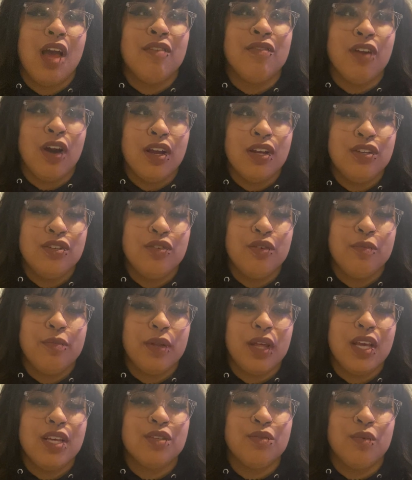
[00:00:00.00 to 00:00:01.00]
gotten to a
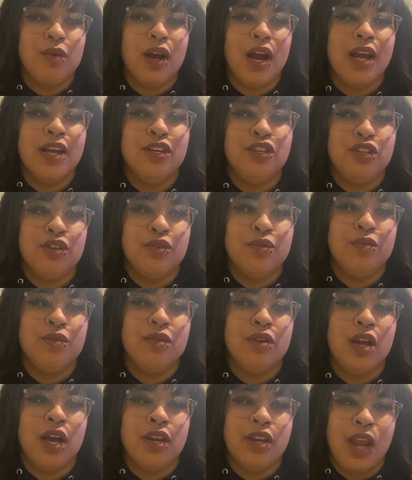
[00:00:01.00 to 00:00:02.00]
place where I
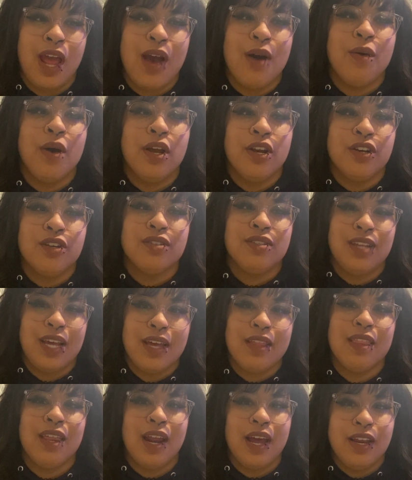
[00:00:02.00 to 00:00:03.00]
do now
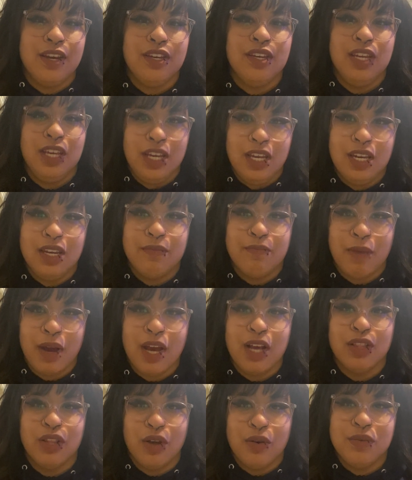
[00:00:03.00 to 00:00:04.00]
understand that I need
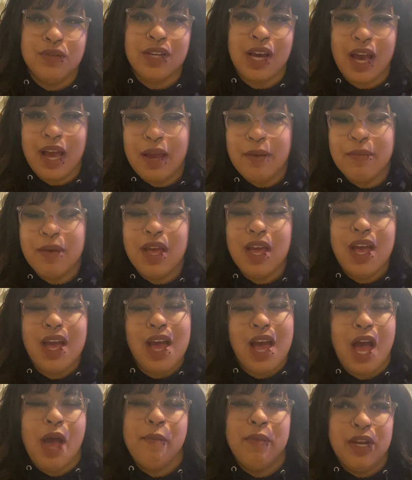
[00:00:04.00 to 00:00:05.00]
my alone time.
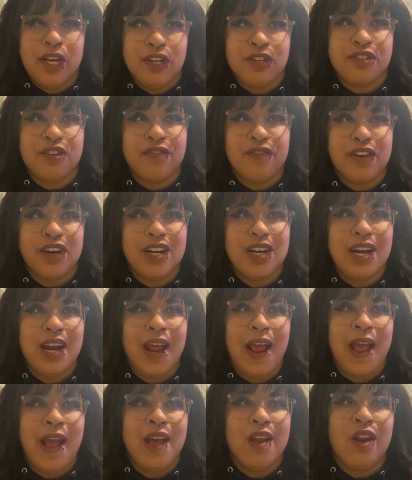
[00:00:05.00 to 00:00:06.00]
I'm an introvert,
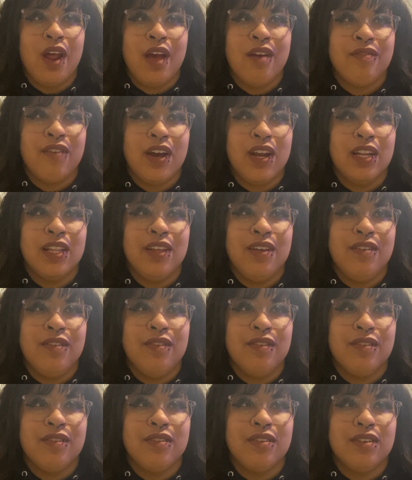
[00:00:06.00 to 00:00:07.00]
and I
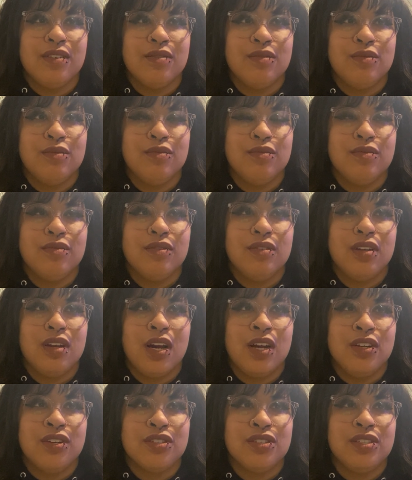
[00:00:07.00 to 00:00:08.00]
finally
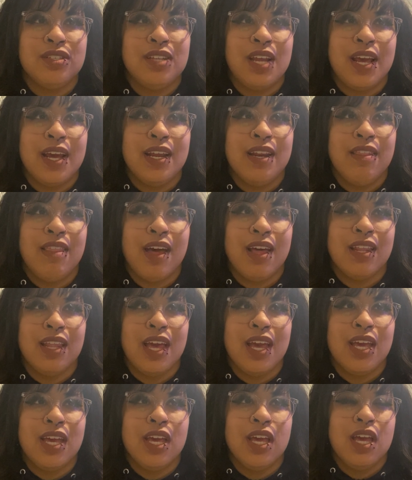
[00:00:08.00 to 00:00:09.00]
understand that,
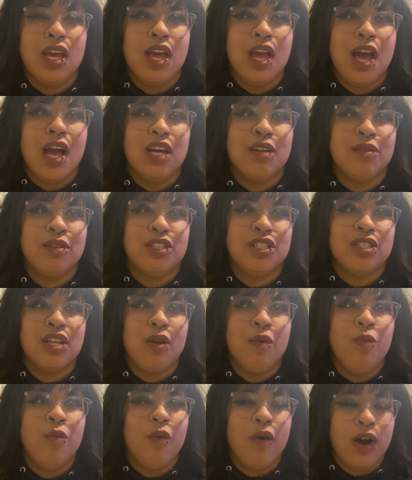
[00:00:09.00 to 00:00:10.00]
like, as much as
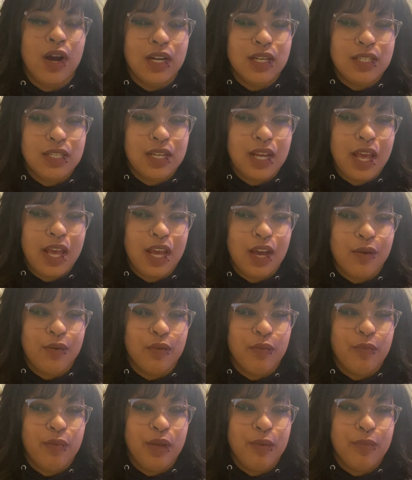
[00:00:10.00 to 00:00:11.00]
I want to hang out
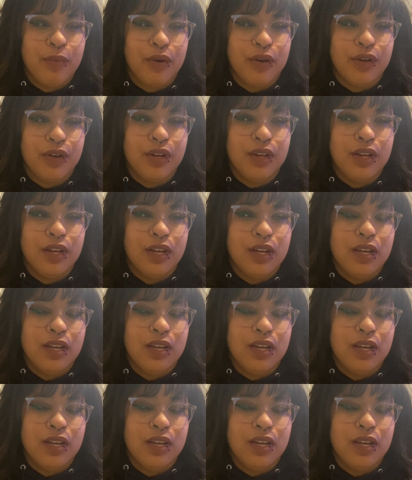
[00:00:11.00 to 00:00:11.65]
with people,